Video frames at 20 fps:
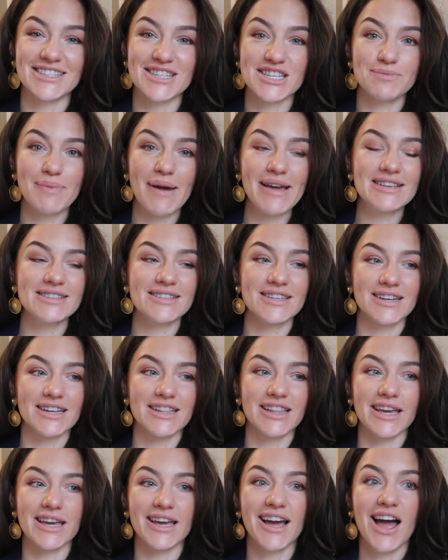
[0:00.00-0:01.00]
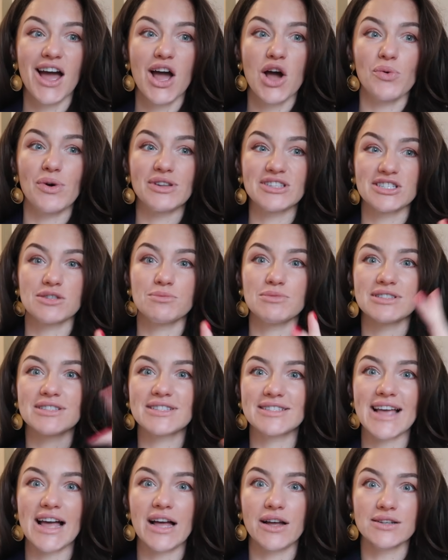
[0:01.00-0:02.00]
and it's basically when someone
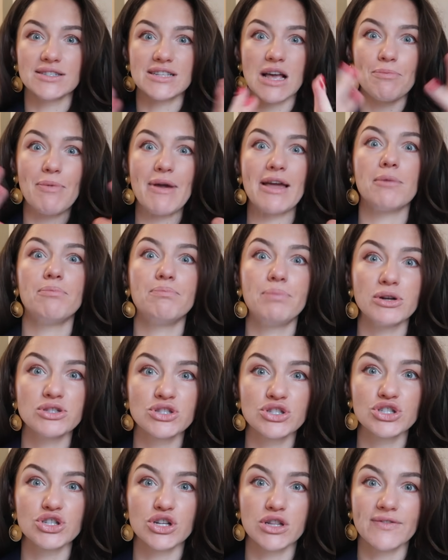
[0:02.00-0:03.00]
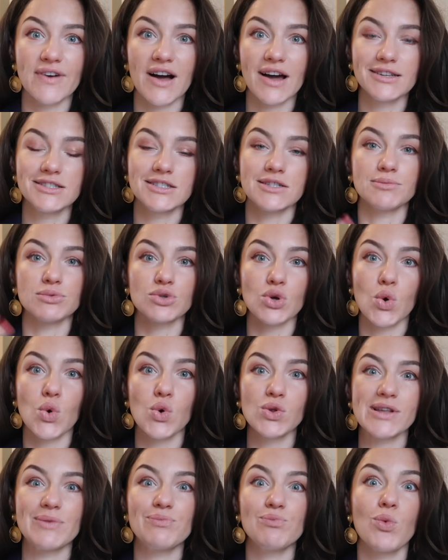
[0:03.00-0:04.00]
sells a big bundle of items
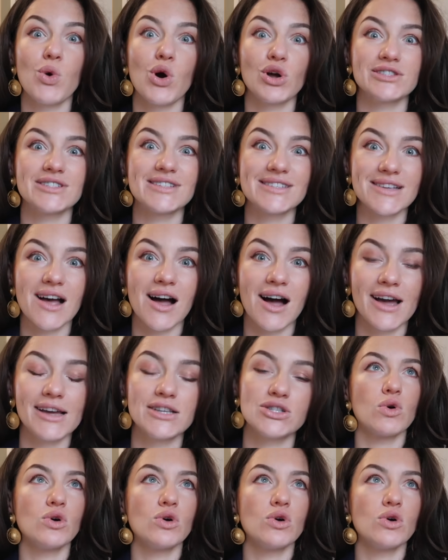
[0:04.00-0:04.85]
all in one size,